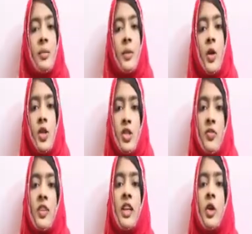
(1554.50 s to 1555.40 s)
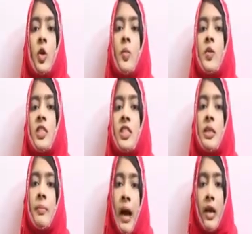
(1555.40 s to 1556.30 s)
because of the
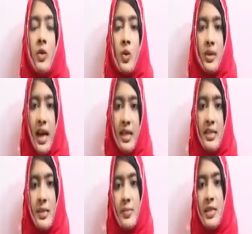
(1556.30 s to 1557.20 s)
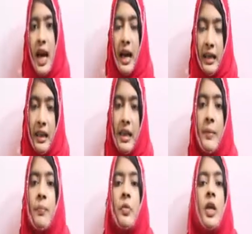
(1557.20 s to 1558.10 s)
chromogenic microorganisms acting,
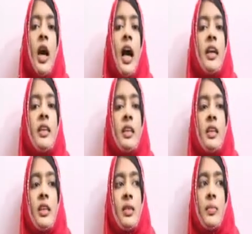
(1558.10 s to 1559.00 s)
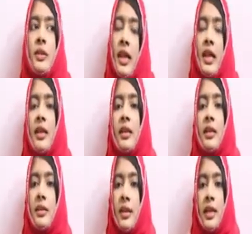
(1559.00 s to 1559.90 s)
and they
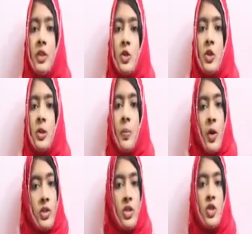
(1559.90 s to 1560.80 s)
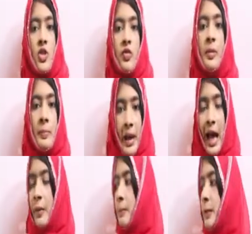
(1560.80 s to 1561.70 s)
lead to deposition of the black